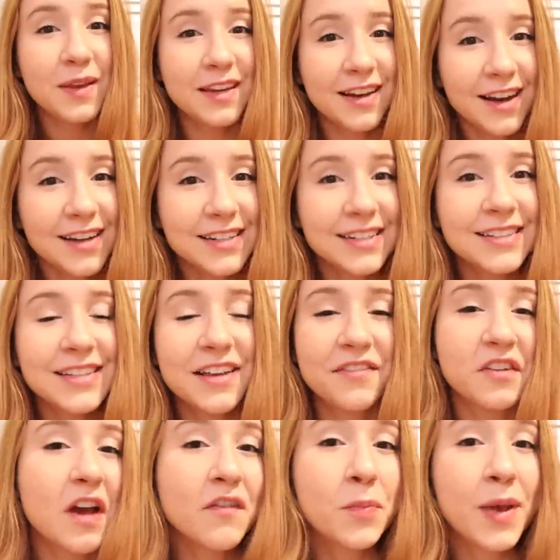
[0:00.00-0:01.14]
Because if
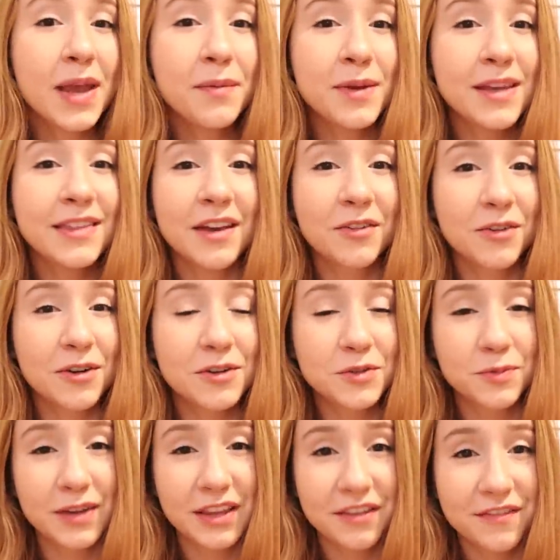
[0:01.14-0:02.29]
you have a baby that grows
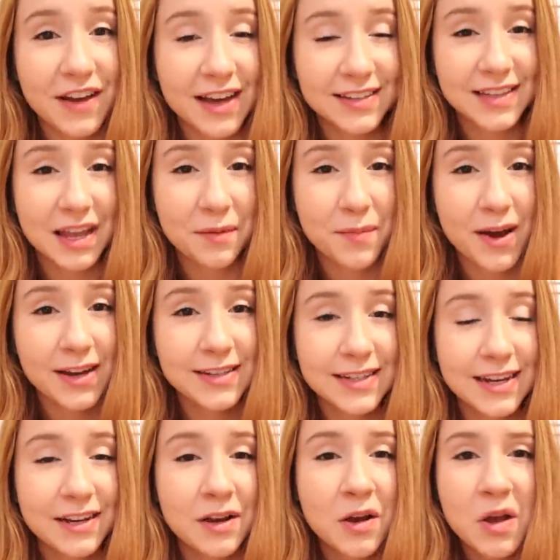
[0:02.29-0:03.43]
really fast like mine
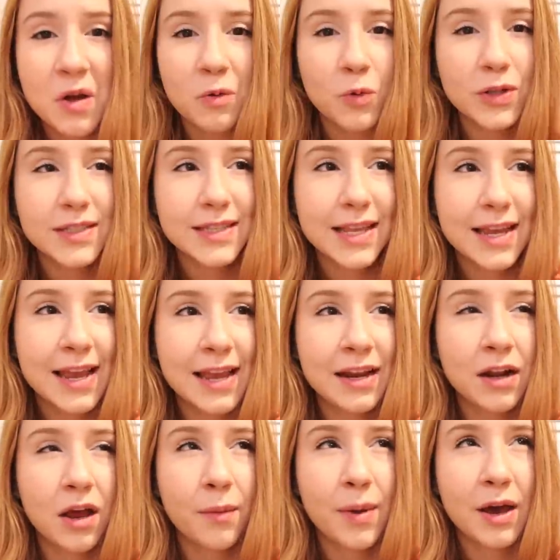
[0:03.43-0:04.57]
did, once they
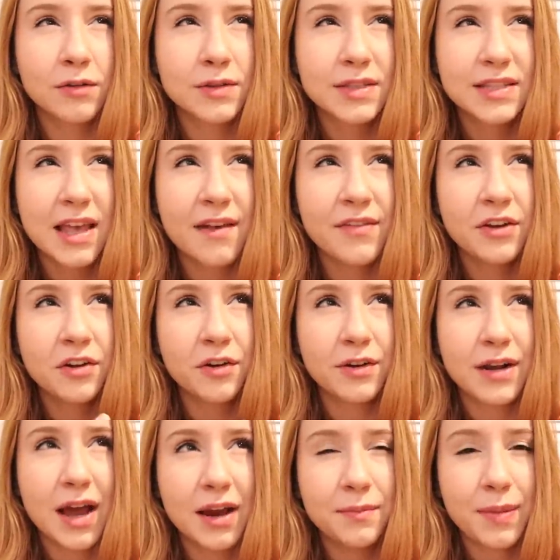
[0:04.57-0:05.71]
hit about seven or
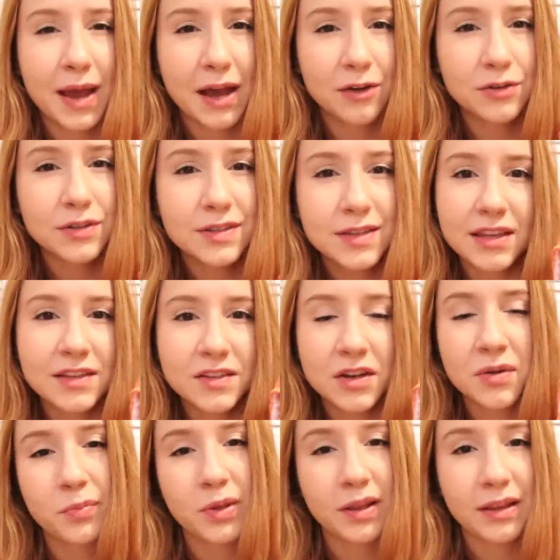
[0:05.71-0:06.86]
nine pounds, these are
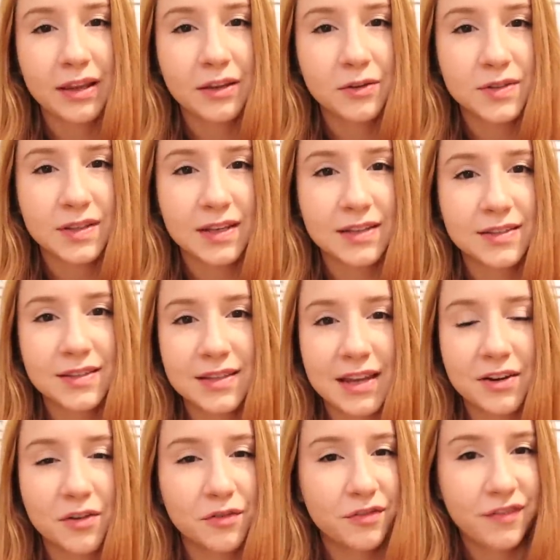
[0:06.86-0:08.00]
completely useless. They
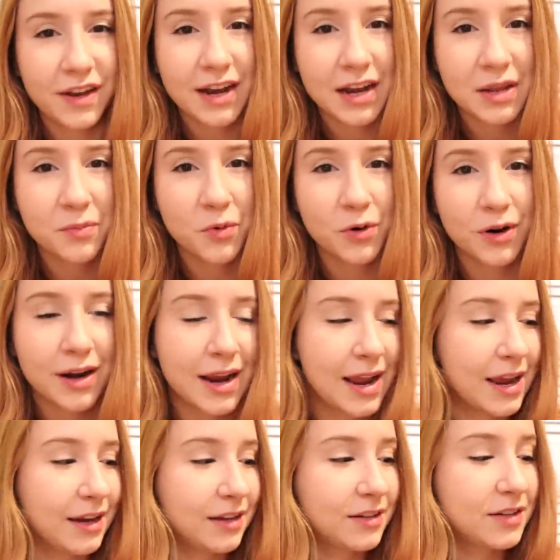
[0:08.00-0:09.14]
don't fit anymore
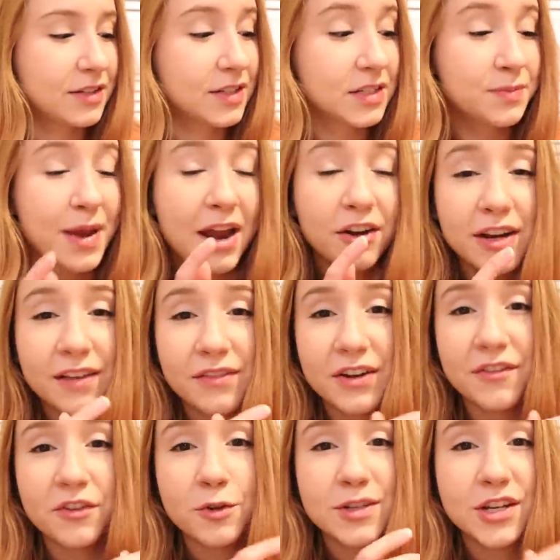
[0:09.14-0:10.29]
and it doesn't matter even
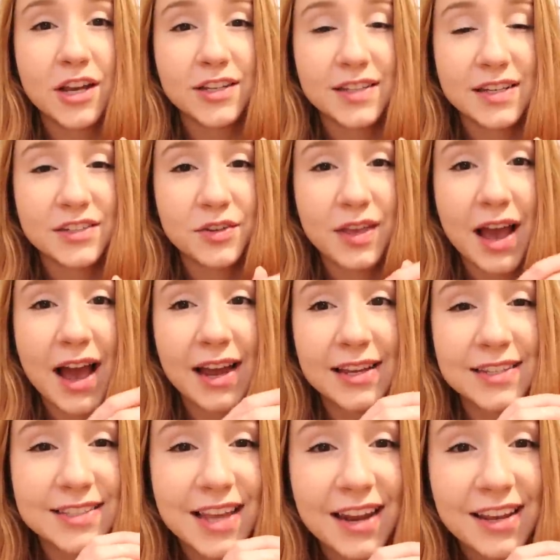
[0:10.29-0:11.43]
if you adjust it to the
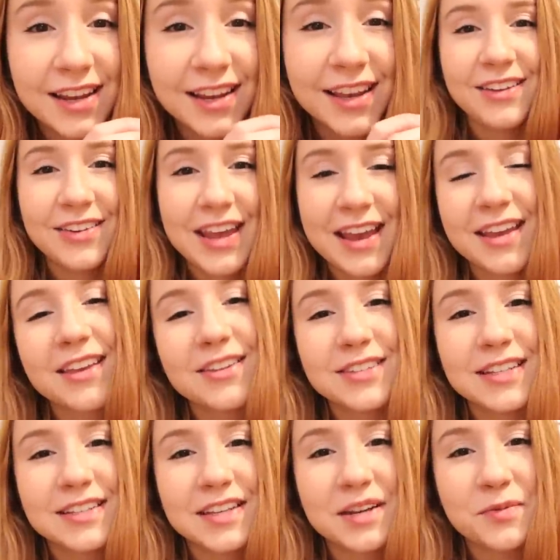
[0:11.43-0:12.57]
highest setting, you can't use
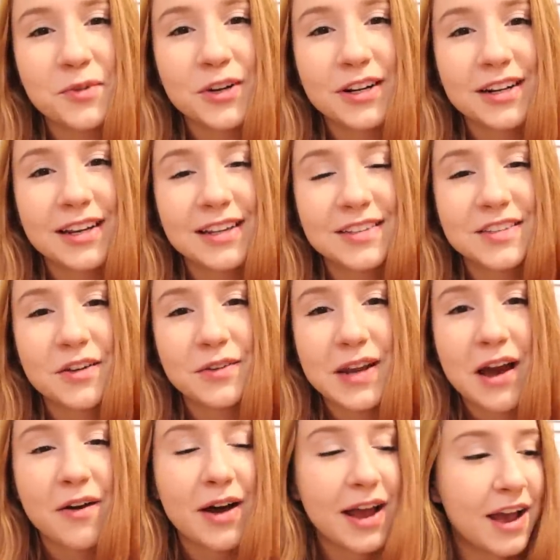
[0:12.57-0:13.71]
these anymore. And so
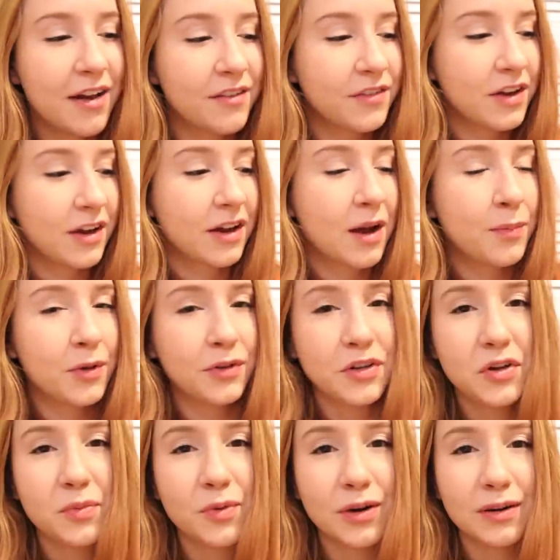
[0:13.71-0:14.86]
now I have a couple
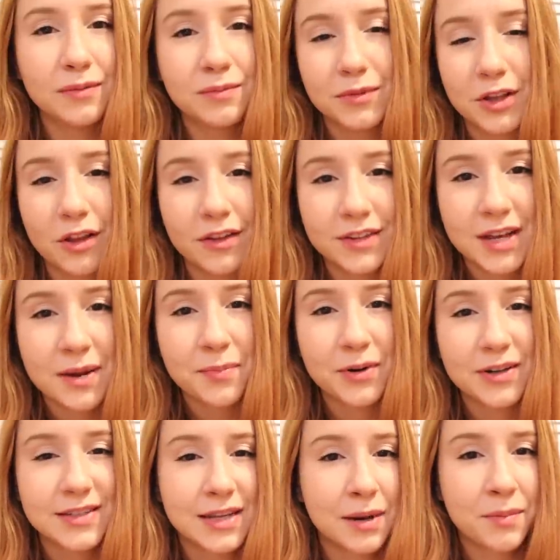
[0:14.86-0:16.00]
newborn cloth
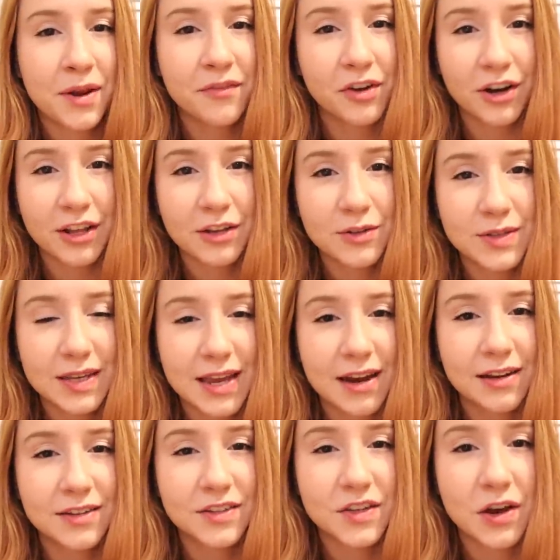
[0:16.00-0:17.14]
diapers that I'm never gonna use
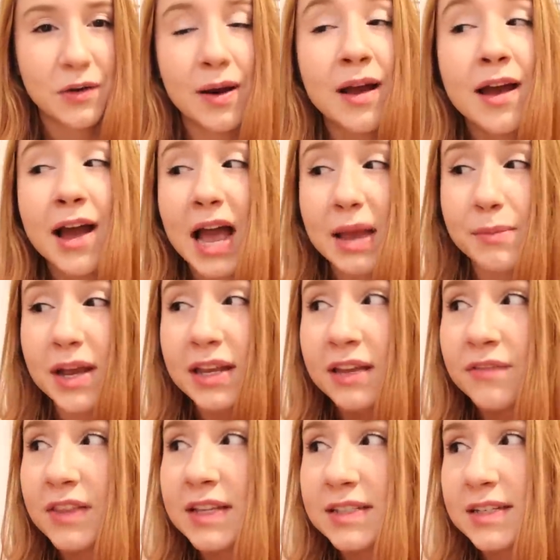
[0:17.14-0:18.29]
again. So I might
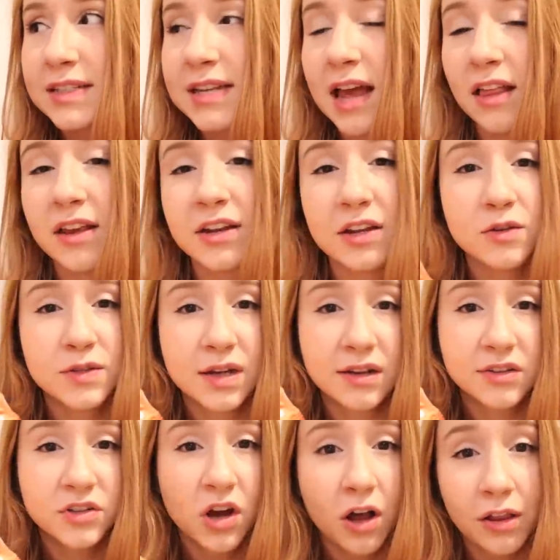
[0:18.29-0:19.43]
give these to Stella to use on
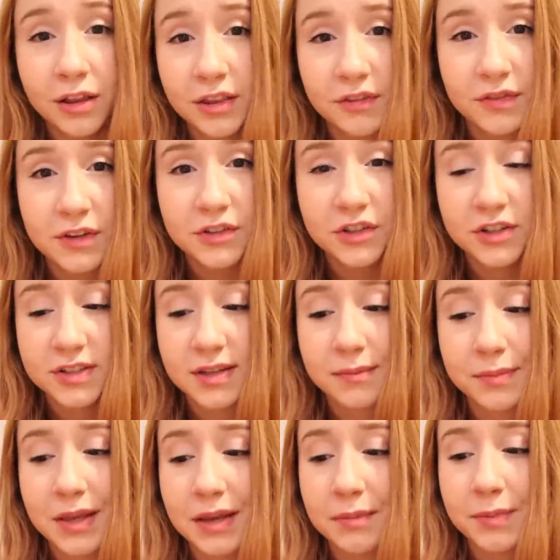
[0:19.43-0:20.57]
a doll in the future or
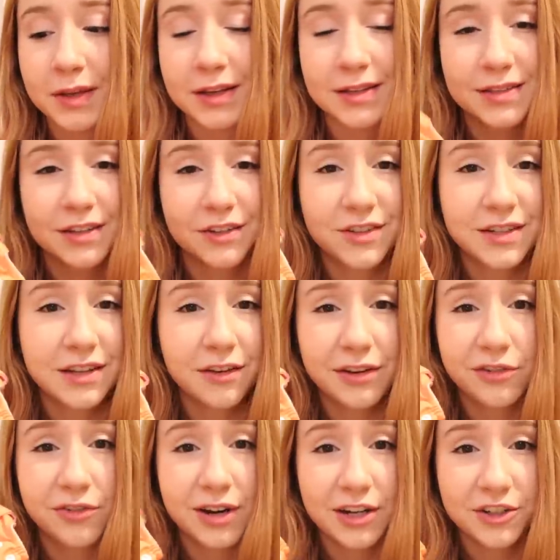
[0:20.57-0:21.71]
something because they're still
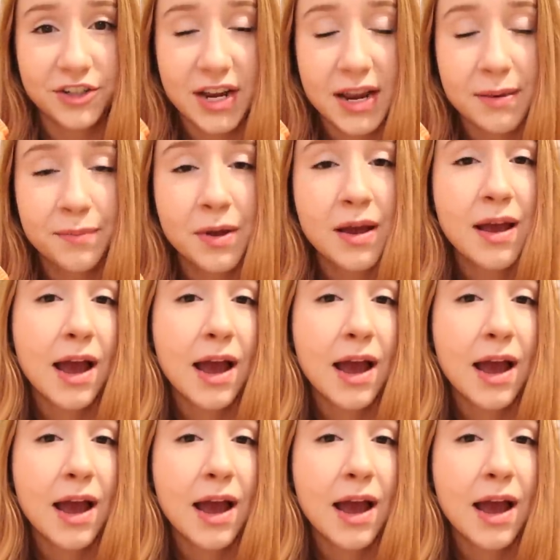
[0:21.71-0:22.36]
in great great shape.